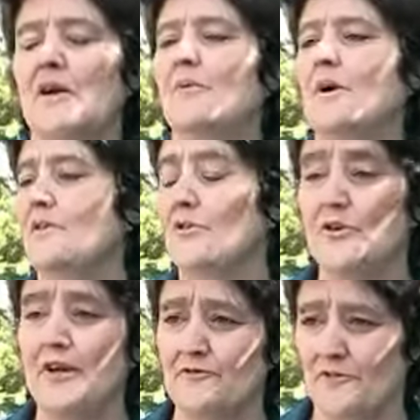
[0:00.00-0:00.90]
Well,
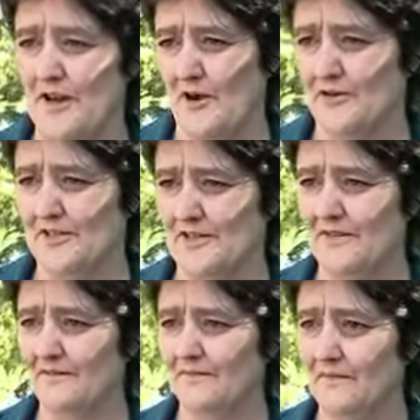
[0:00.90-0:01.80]
you get free
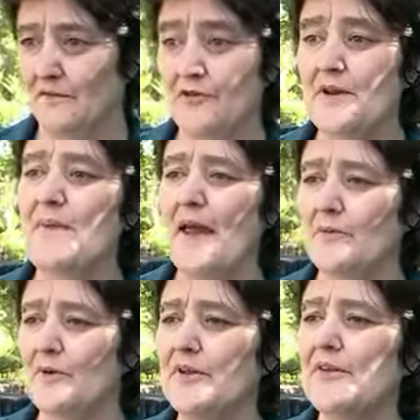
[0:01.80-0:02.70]
hosting, free
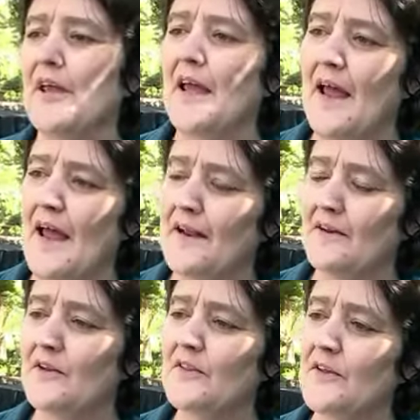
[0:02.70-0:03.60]
bandwidth,
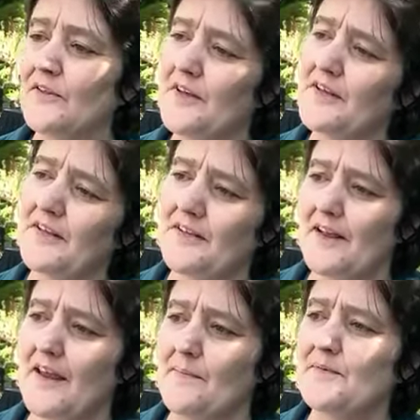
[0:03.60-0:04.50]
and the thing that they
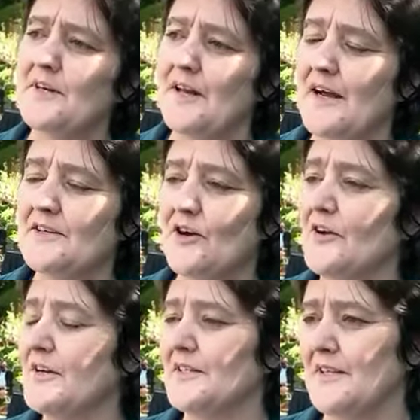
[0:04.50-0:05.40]
capitalize
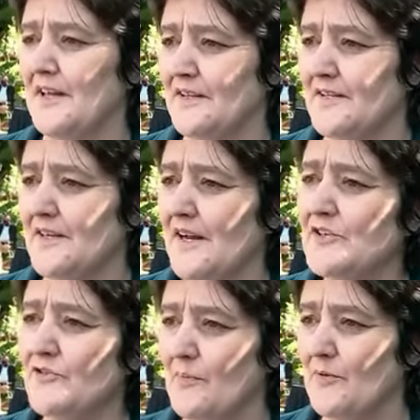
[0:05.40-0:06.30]
on is that the
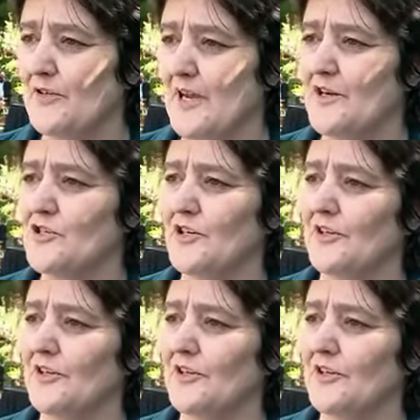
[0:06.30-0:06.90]
site's reputation.